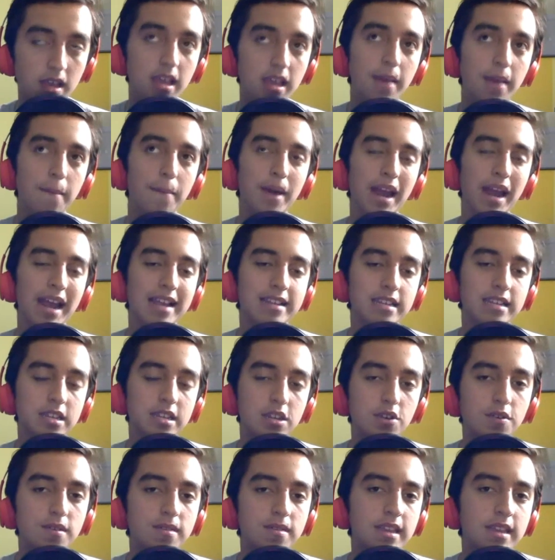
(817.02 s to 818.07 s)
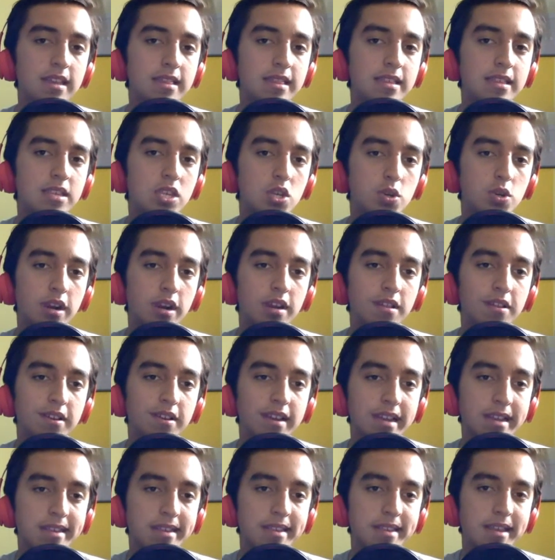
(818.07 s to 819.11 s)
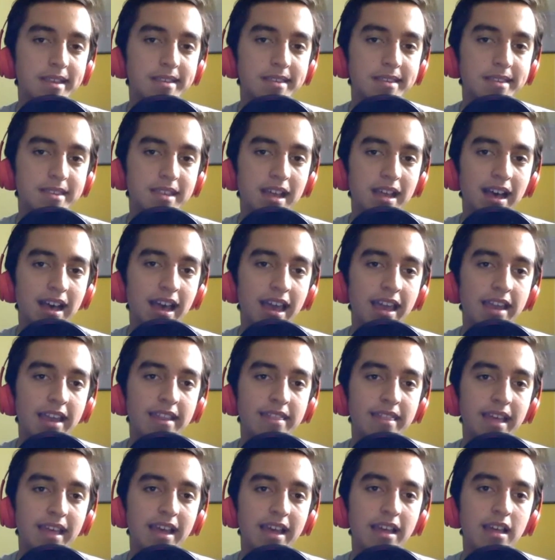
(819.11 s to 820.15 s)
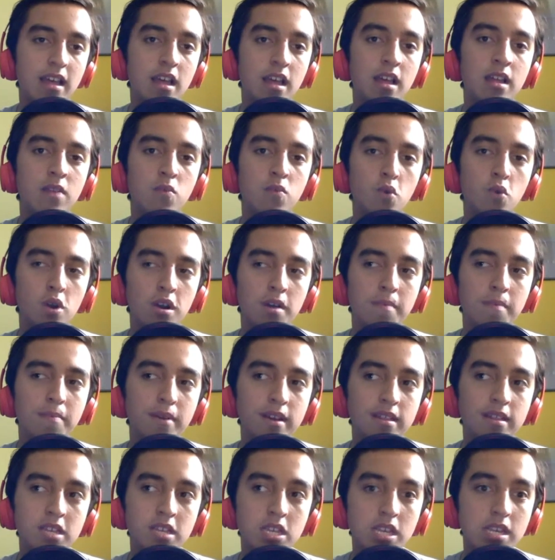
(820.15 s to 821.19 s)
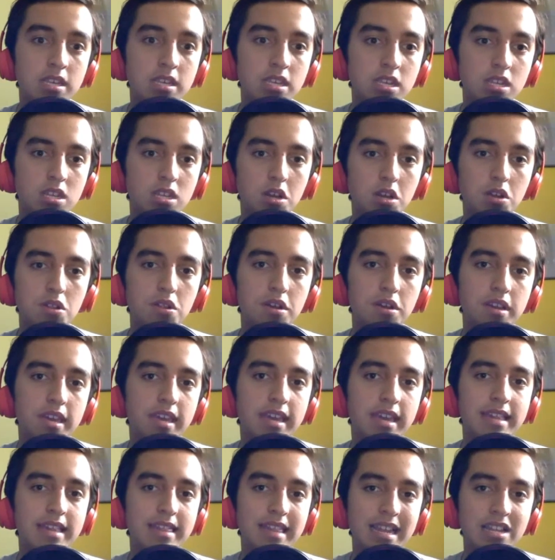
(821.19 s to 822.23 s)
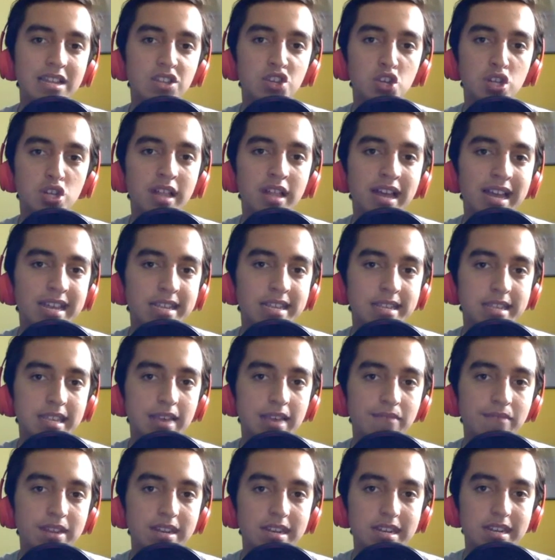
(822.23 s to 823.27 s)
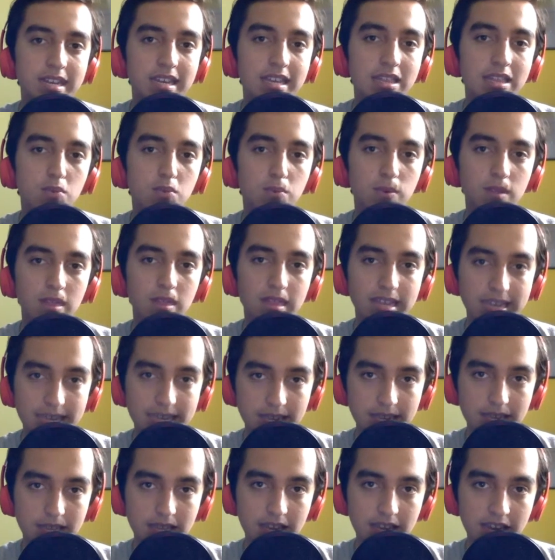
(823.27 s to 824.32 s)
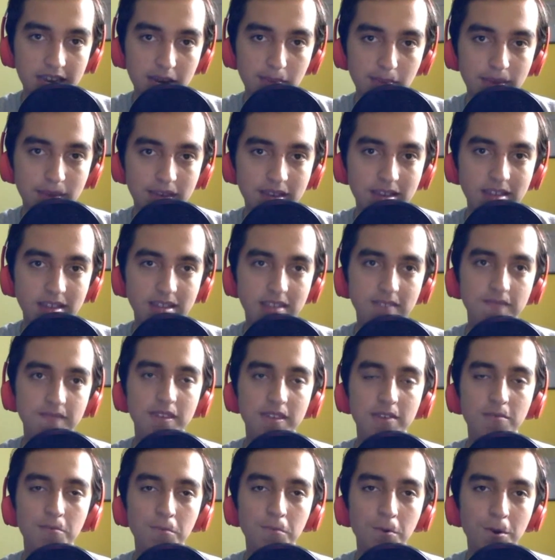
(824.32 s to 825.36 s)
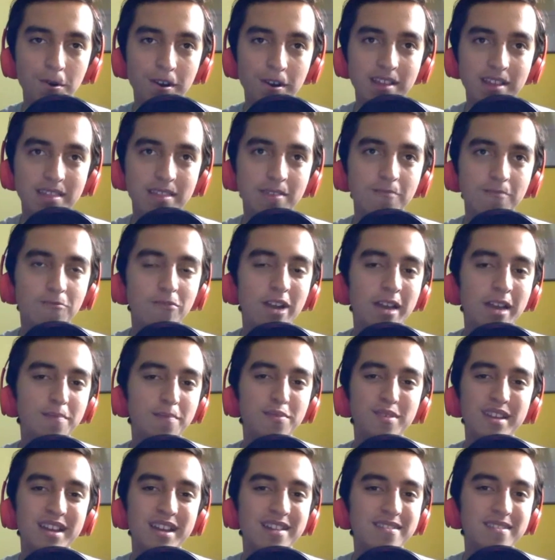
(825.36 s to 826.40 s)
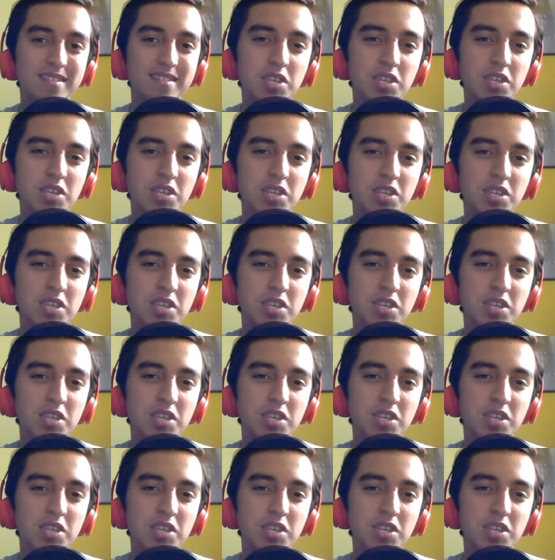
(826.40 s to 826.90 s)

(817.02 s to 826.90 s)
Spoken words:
But I still think this trailer is a sign that Warner Brothers is still looking at that July 17th release date, because if they weren't, then why put out this